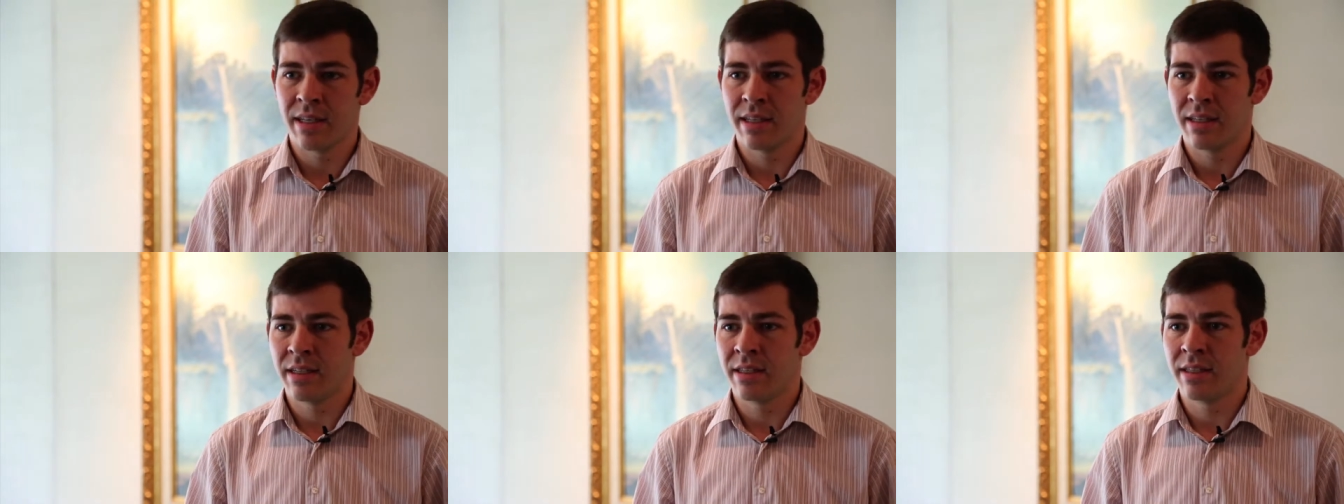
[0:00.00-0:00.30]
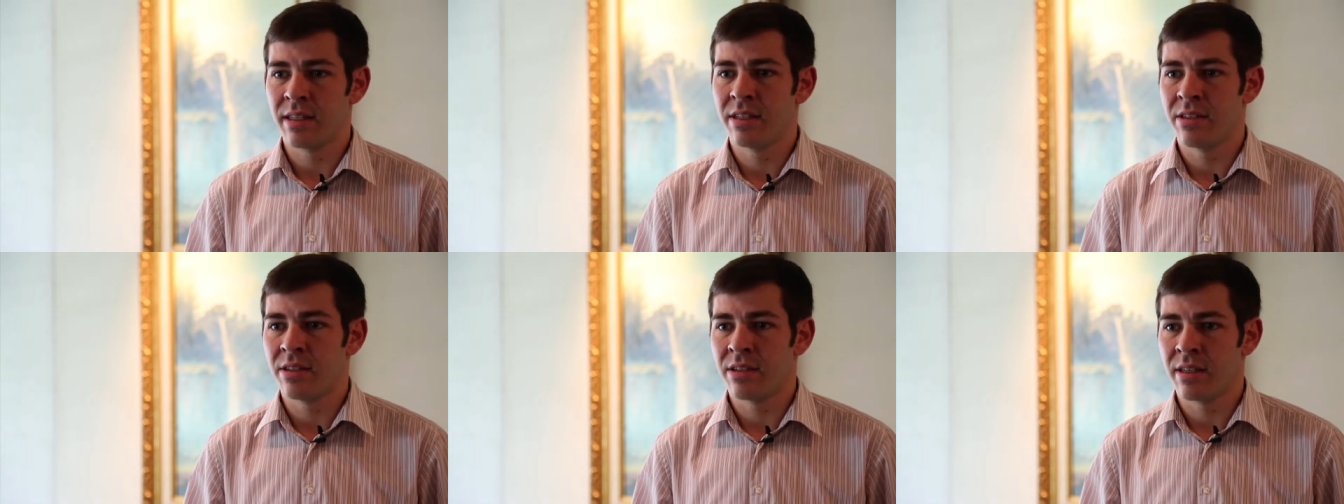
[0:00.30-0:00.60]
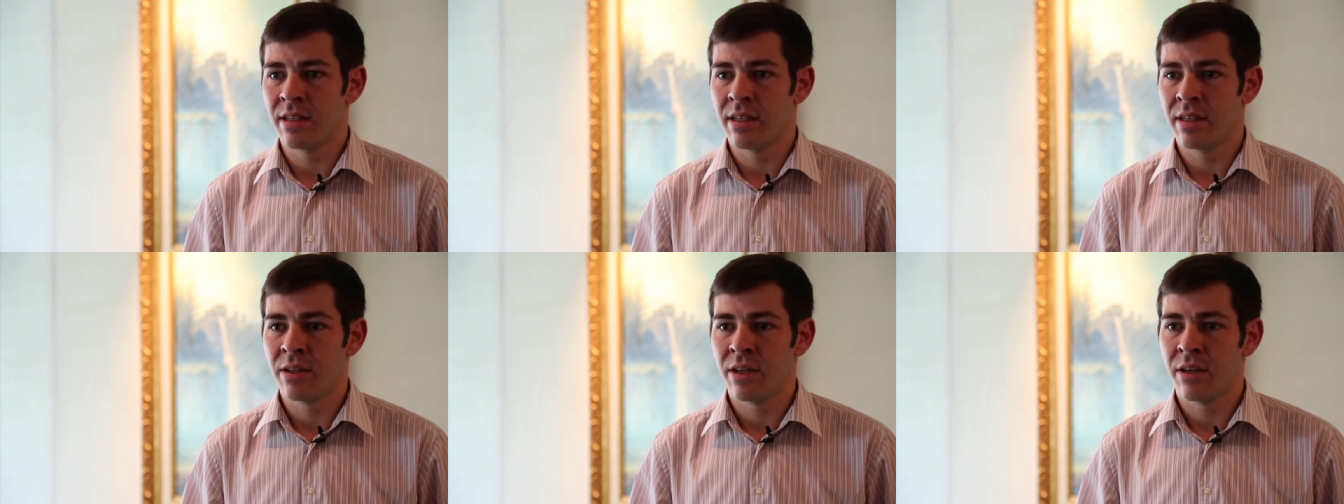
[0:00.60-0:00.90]
then in
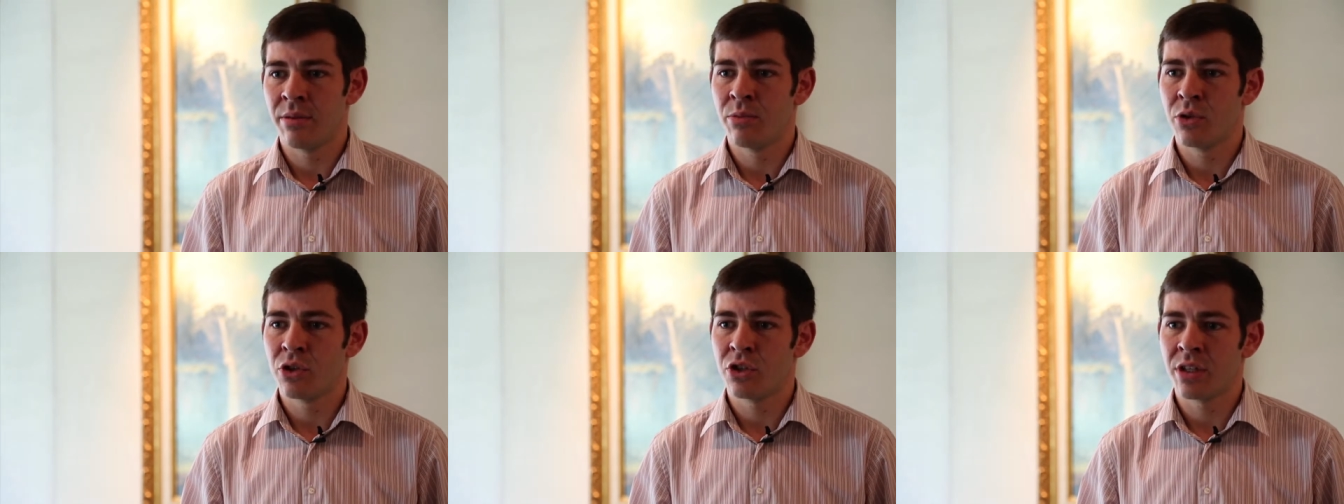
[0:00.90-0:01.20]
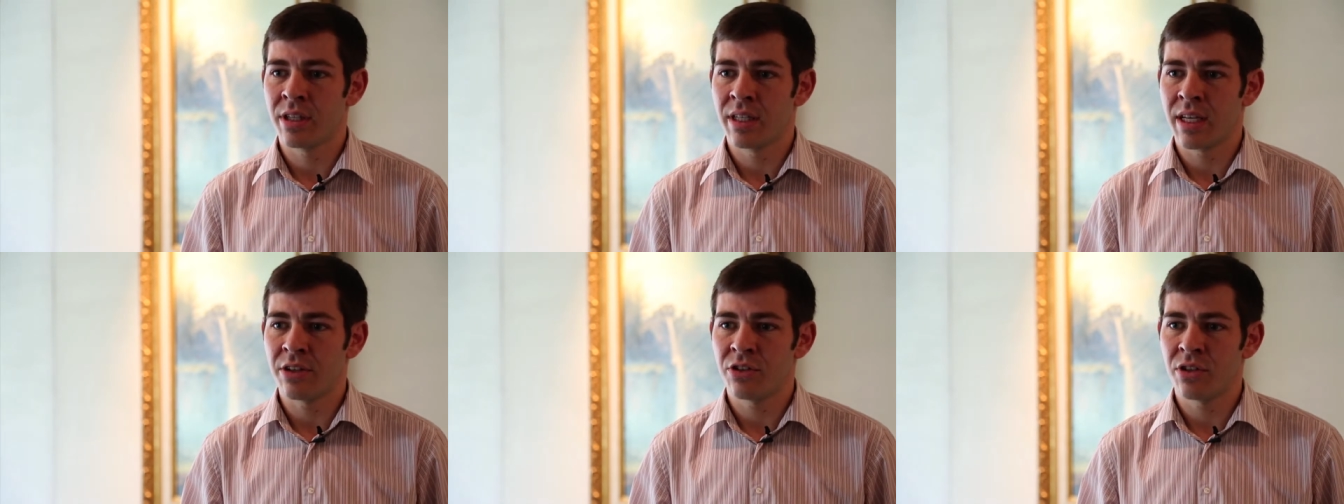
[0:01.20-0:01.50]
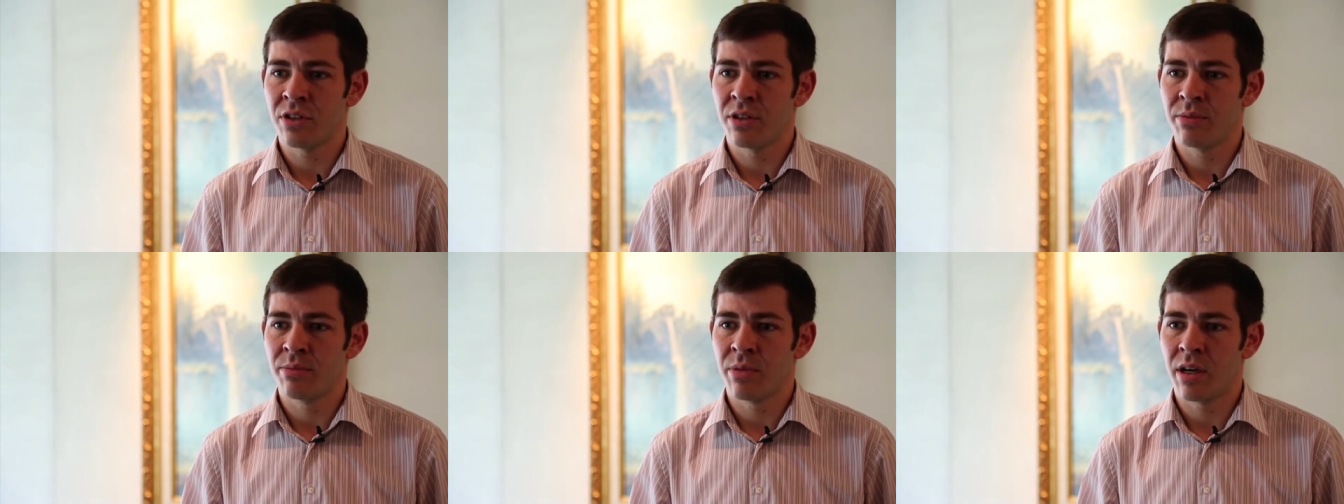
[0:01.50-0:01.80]
these uh, emerging
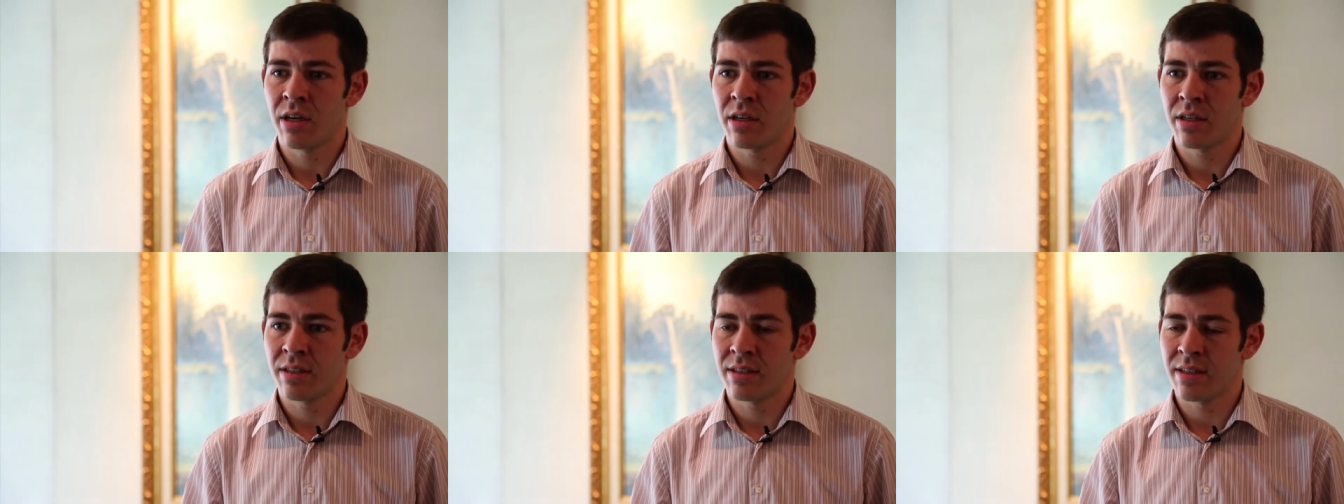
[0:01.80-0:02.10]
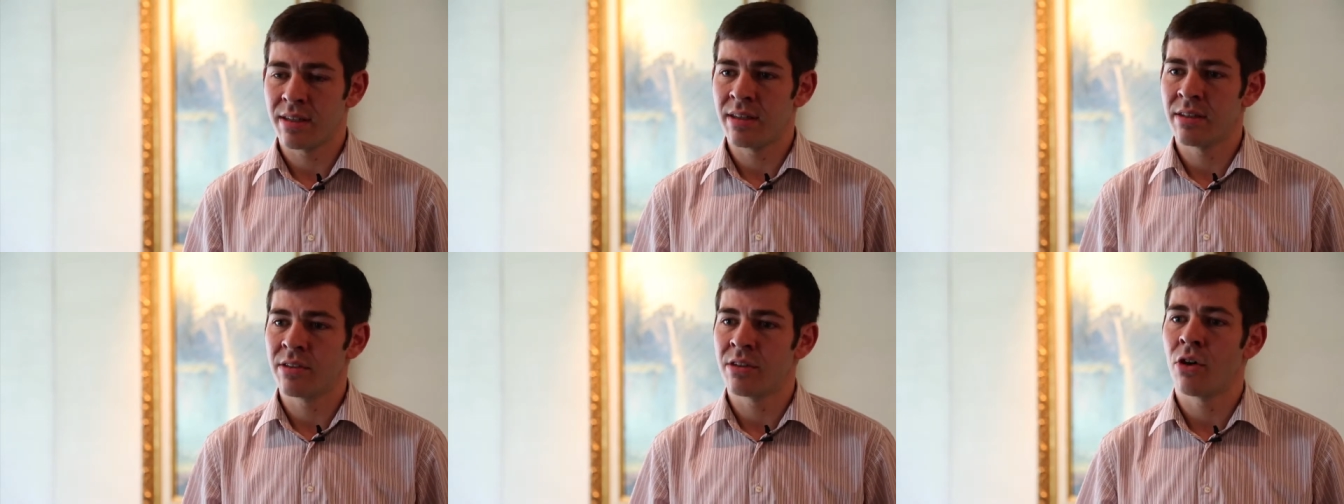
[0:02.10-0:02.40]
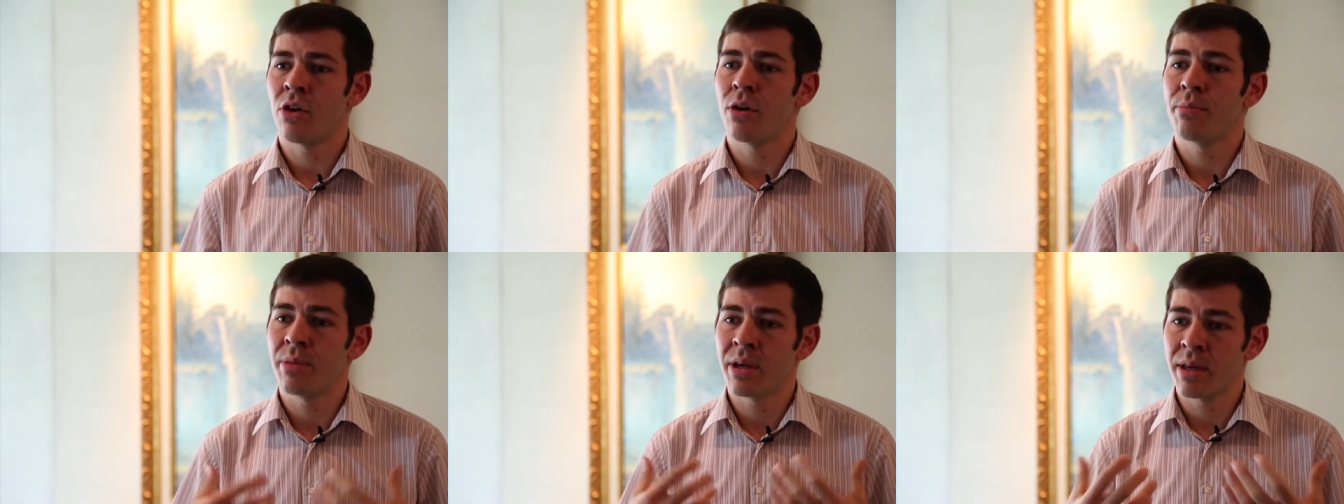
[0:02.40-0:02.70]
national markets is
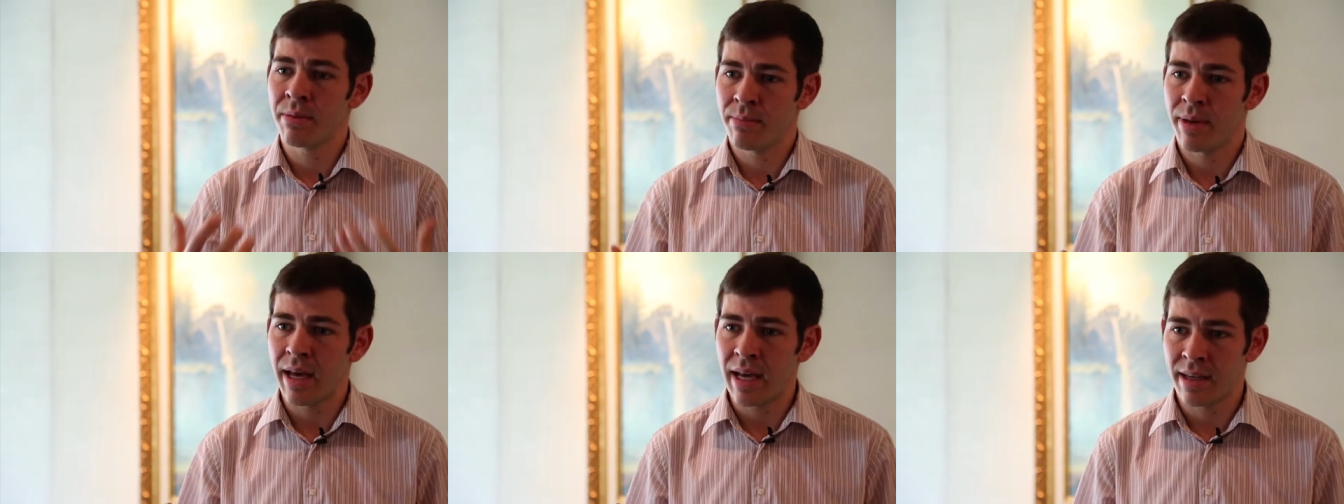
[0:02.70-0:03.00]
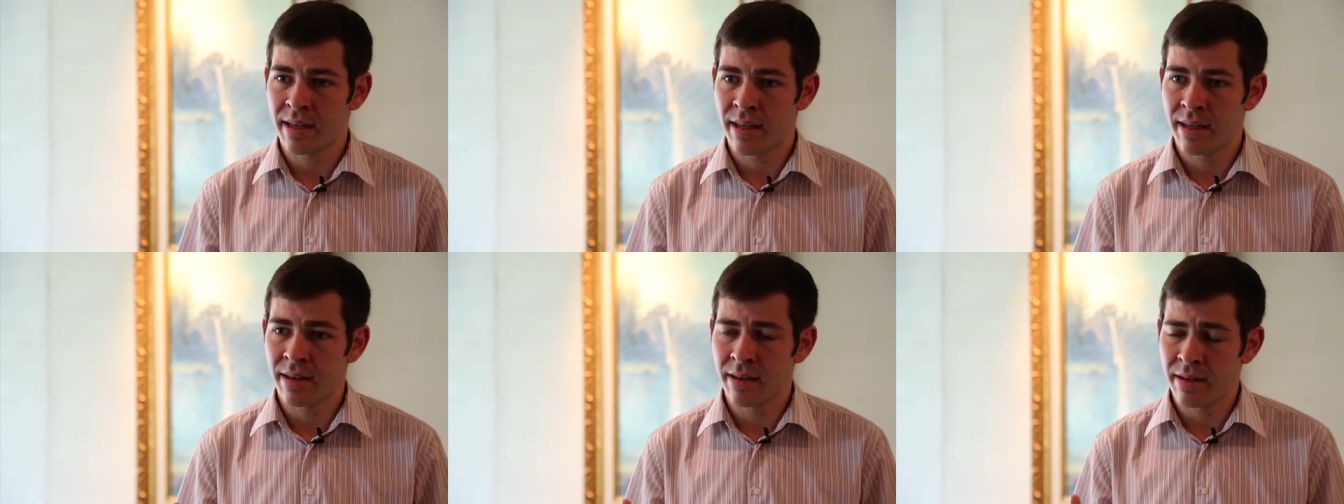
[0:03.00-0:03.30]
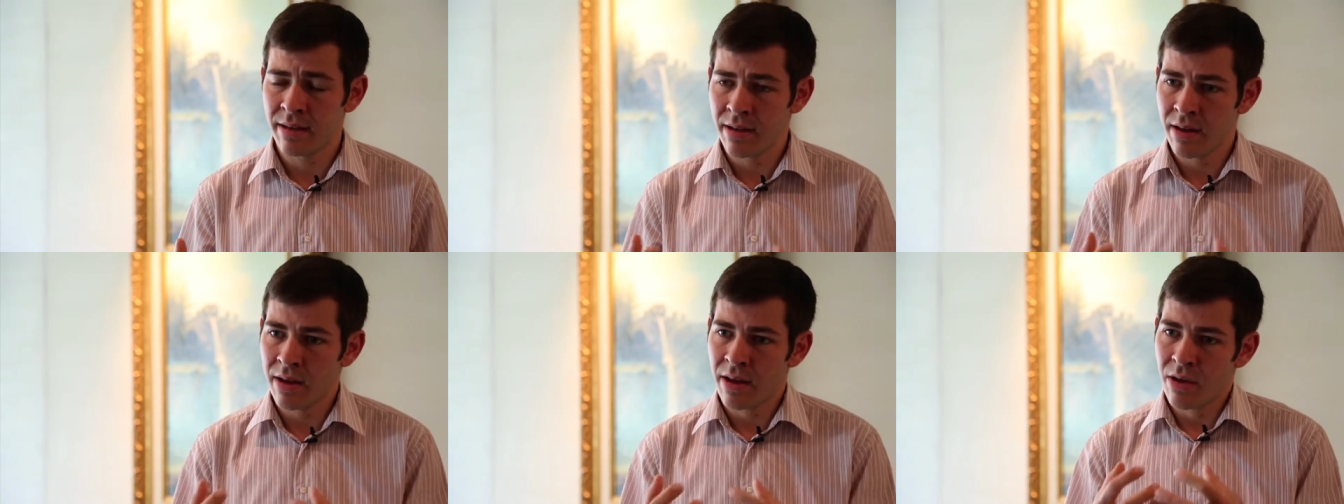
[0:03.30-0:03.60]
hopping back
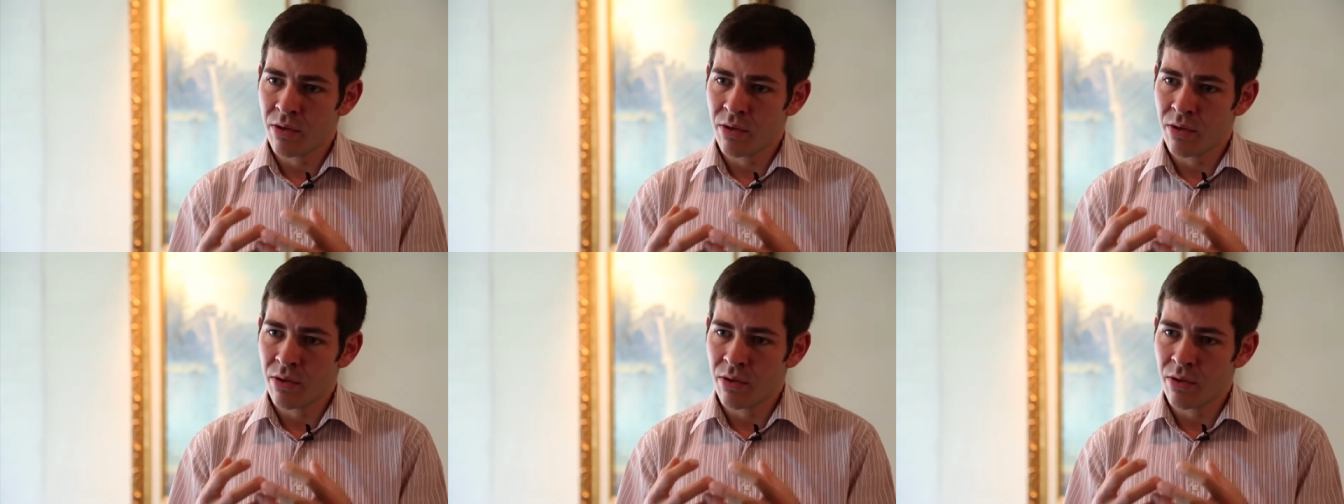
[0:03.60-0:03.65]
in,